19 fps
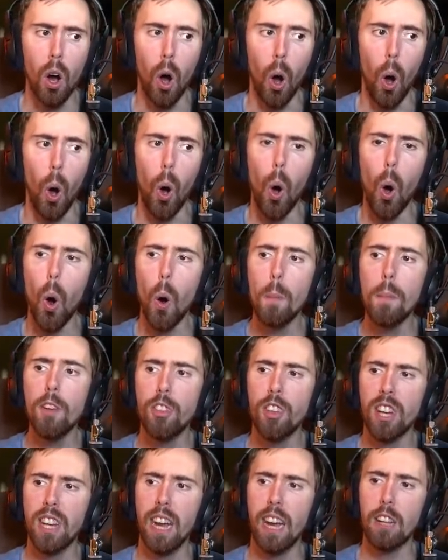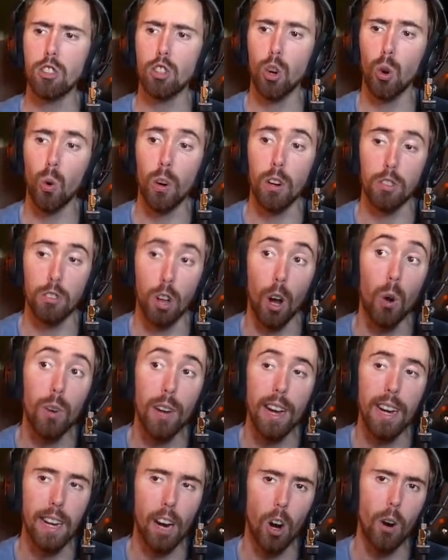Oh, Mythic Antorus.
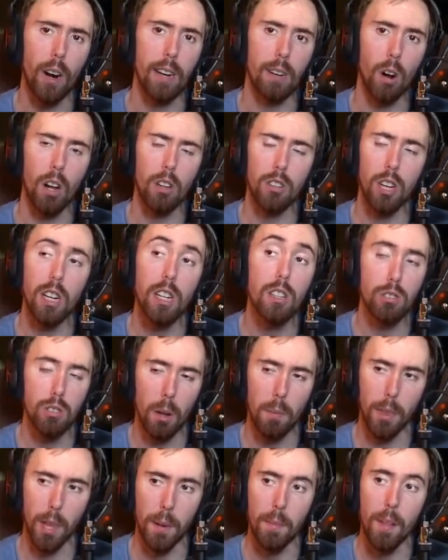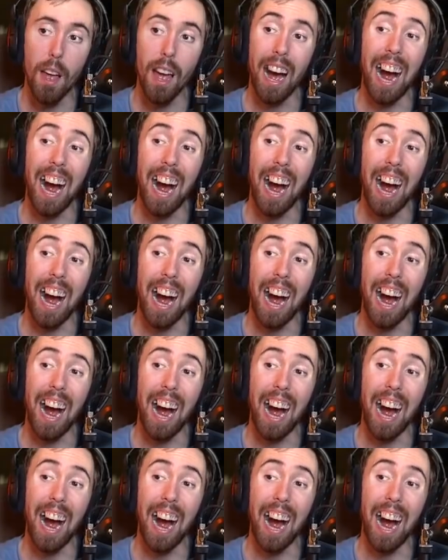Okay, alright, I'll tell you something.